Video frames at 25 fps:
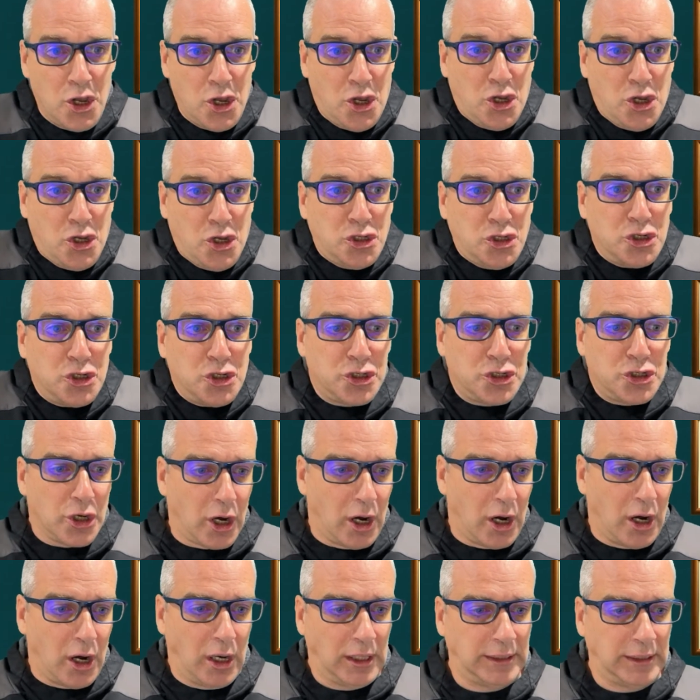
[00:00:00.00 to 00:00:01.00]

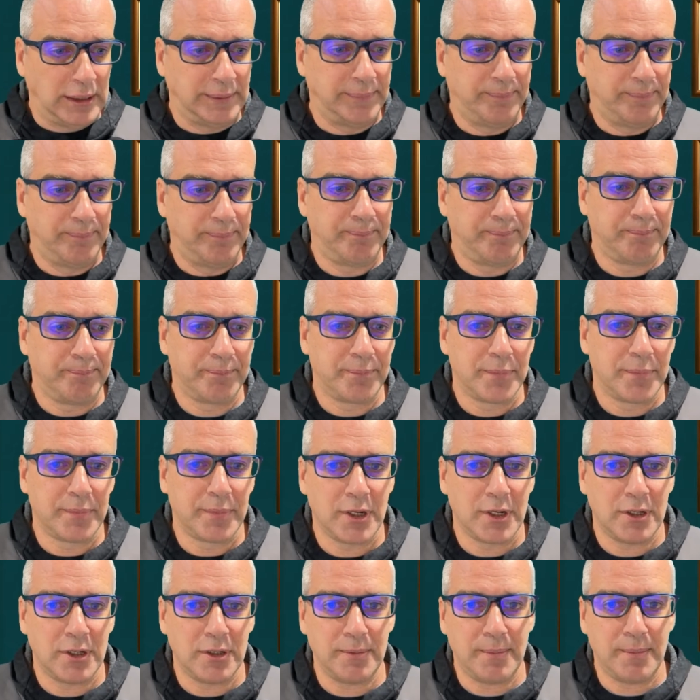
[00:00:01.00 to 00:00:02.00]
So, you
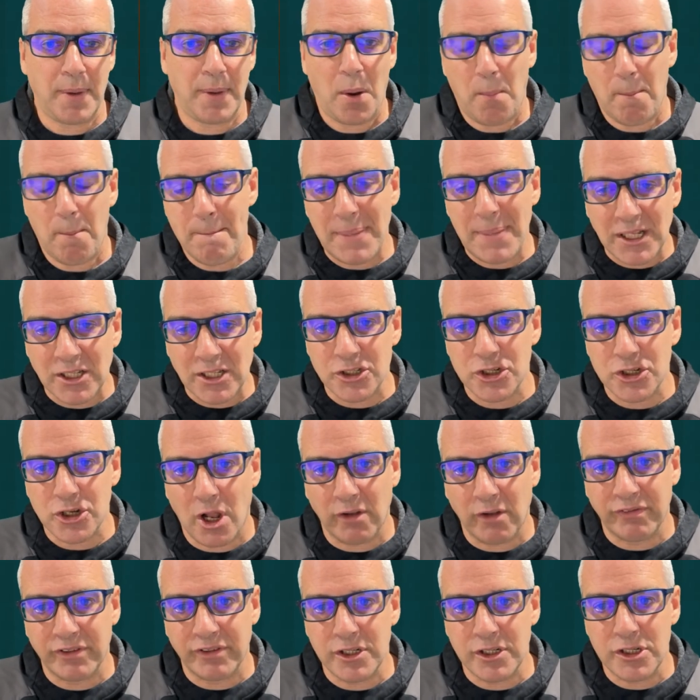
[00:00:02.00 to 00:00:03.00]
know, built
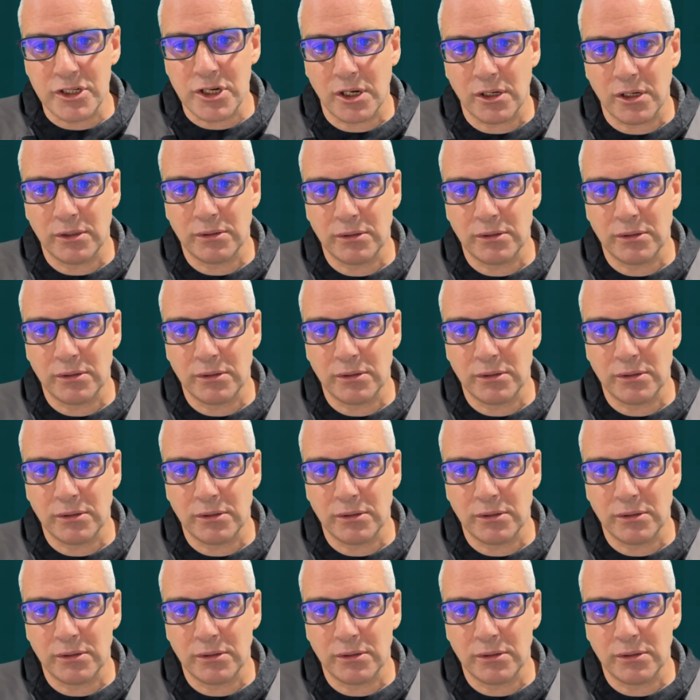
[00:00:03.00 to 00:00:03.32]
Solvent,